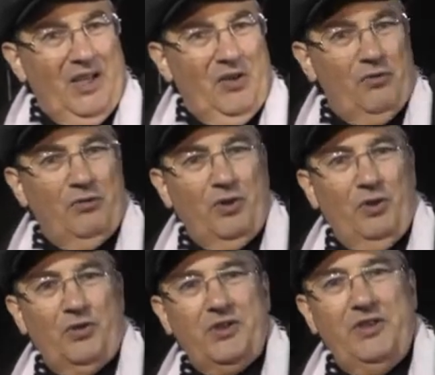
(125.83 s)

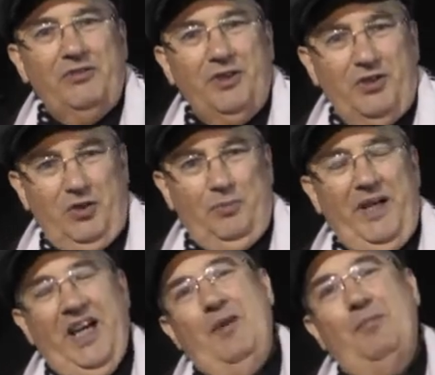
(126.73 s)
overall, Steve Cuss will be
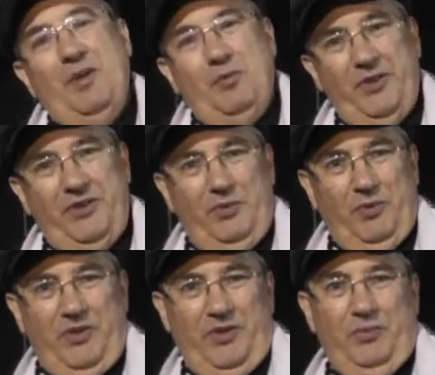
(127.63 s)
happy with,
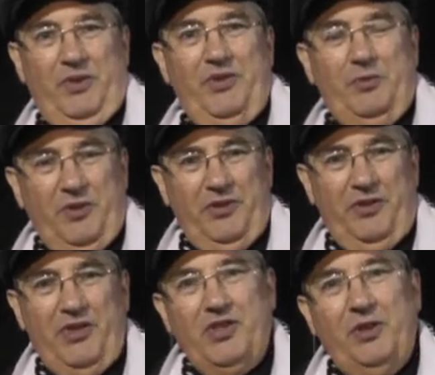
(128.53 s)
with, with, with the
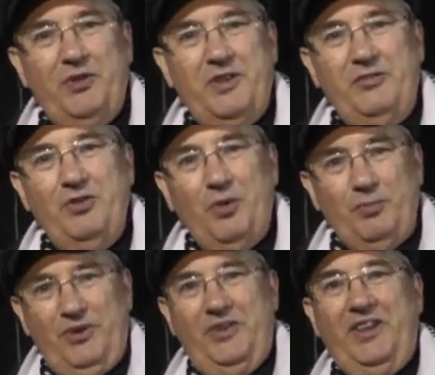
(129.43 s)
result, if not
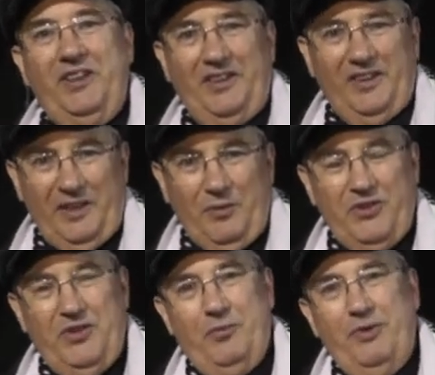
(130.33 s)
particularly
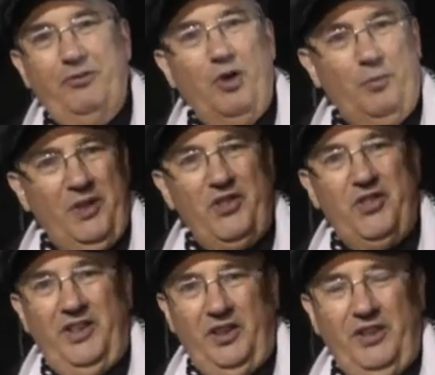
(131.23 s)
with the performance,
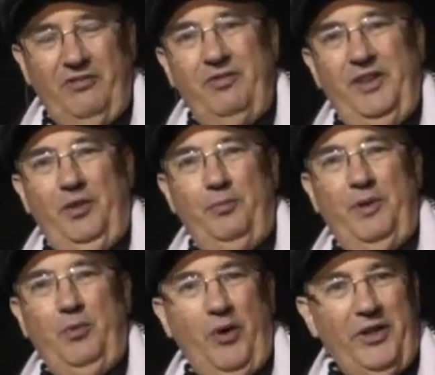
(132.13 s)
and he'll have he'll
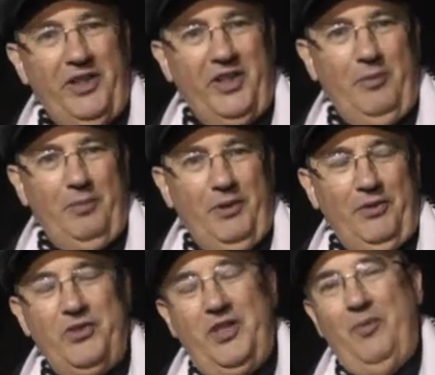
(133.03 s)
be worried
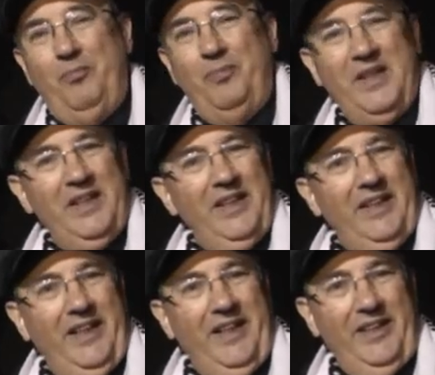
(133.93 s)
about um,
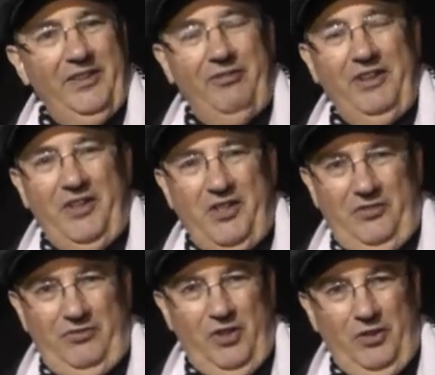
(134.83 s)
uh, the fitness
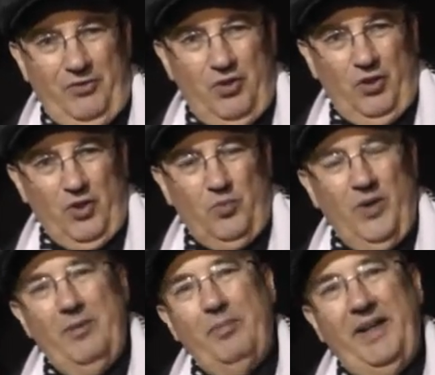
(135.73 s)
of, of George
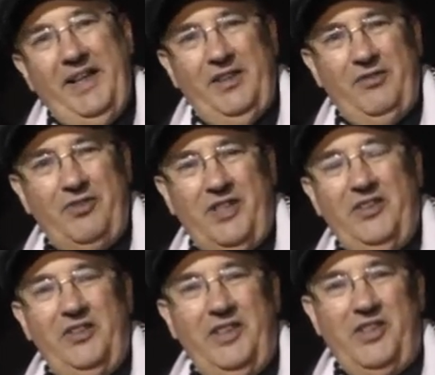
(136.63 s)
Webb ahead of
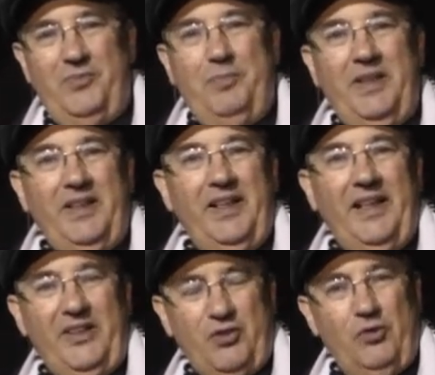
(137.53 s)
Saturday's big
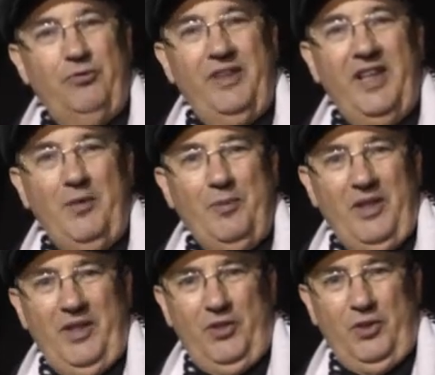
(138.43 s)
uh, trophy game
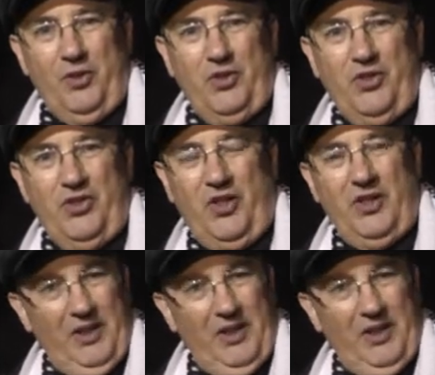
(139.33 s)
at, at Dorchester.